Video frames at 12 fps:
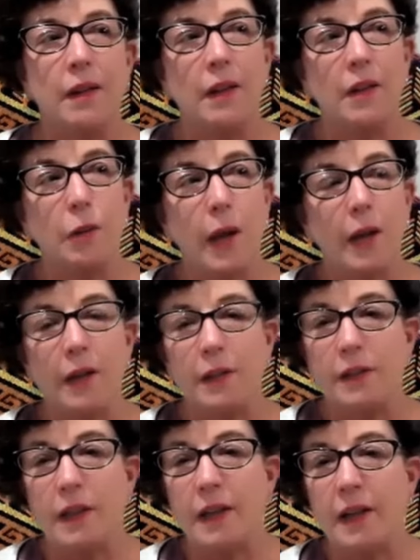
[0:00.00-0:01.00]
you get
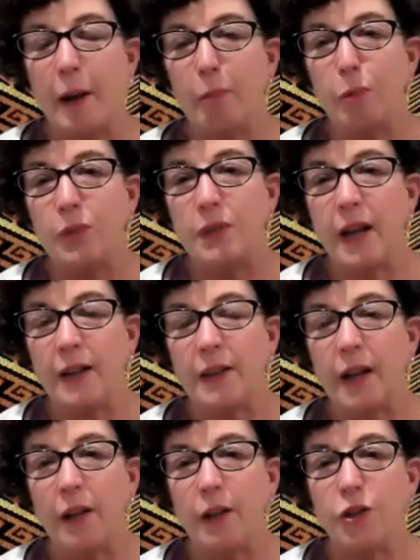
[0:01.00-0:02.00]
enamored with the
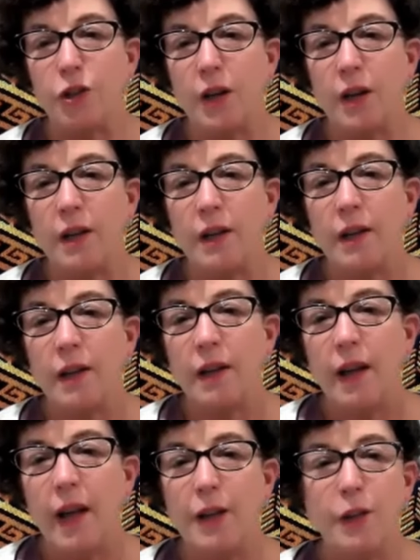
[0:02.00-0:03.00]
technology
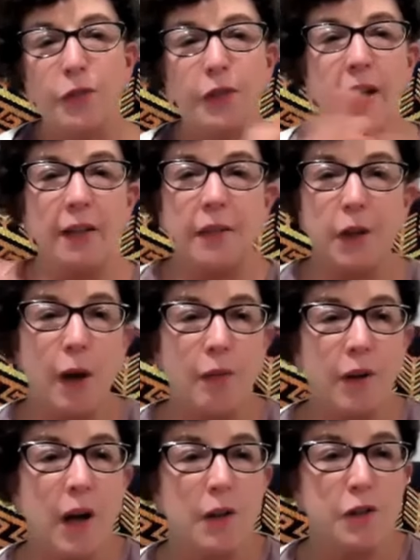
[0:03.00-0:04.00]
and you forget that you have
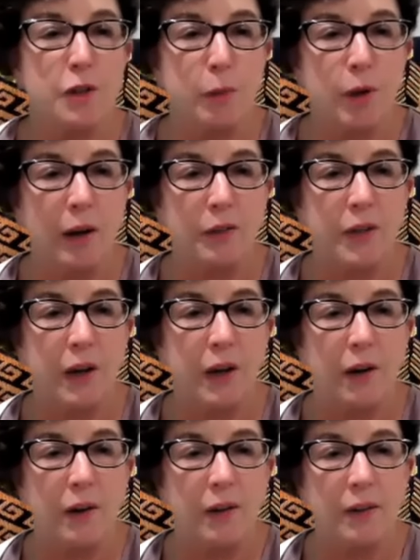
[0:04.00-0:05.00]
a customer out
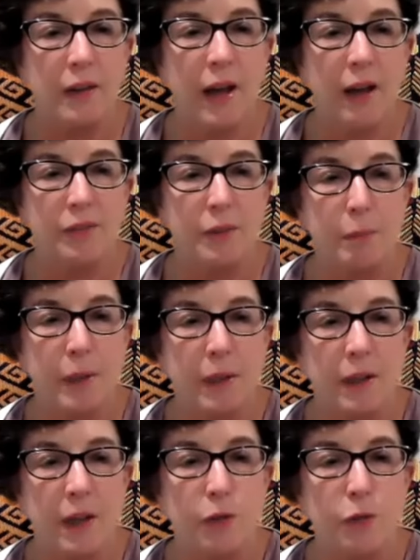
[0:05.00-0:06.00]
there you have to meet
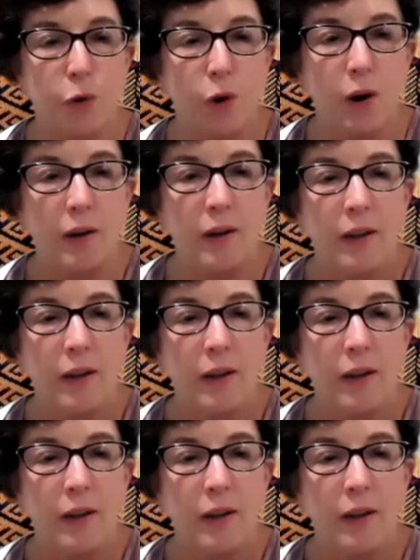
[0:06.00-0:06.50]
a need for.